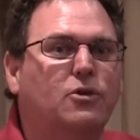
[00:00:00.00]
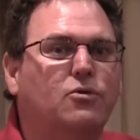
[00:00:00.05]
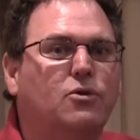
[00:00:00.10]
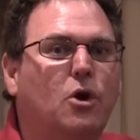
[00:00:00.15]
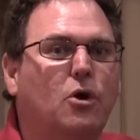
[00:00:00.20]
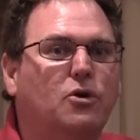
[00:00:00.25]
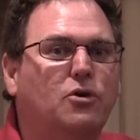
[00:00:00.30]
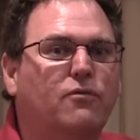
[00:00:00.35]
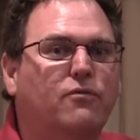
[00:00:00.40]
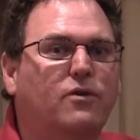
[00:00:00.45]
you
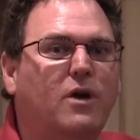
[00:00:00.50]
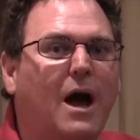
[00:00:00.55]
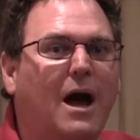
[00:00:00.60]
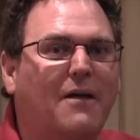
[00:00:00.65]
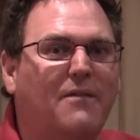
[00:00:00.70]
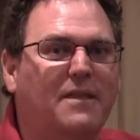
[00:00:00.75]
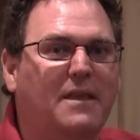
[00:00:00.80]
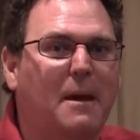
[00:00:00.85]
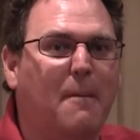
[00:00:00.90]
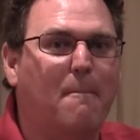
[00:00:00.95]
know you've
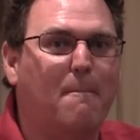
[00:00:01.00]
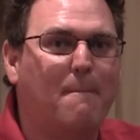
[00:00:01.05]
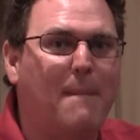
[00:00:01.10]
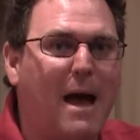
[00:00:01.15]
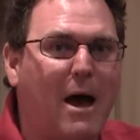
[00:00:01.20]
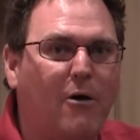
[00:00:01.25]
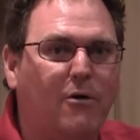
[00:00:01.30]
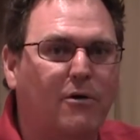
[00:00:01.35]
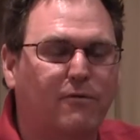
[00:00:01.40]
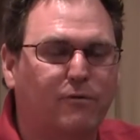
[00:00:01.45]
got the
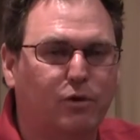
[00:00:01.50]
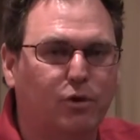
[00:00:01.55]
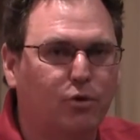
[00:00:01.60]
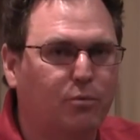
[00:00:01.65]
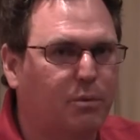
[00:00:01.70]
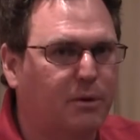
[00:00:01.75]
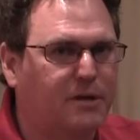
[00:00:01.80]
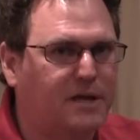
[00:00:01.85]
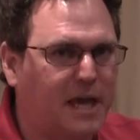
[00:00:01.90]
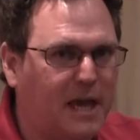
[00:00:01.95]
amount of
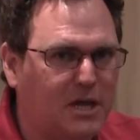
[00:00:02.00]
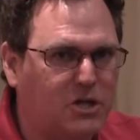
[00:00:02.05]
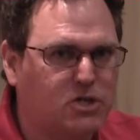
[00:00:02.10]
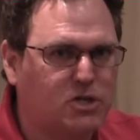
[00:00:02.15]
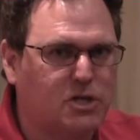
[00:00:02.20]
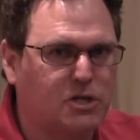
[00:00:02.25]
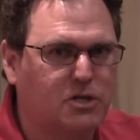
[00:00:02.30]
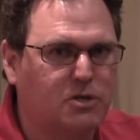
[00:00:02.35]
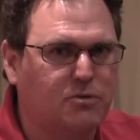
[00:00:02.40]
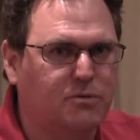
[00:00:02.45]

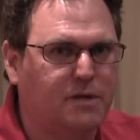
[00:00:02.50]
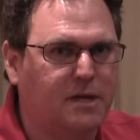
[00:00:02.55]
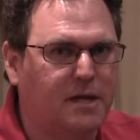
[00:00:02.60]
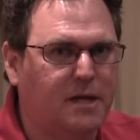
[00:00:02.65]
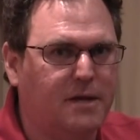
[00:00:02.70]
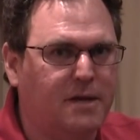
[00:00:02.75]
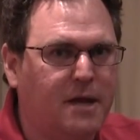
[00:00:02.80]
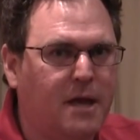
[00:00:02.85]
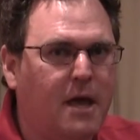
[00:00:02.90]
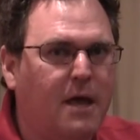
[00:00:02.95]
lubrication you
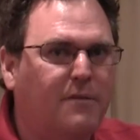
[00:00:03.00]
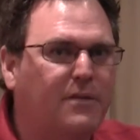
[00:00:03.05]
need,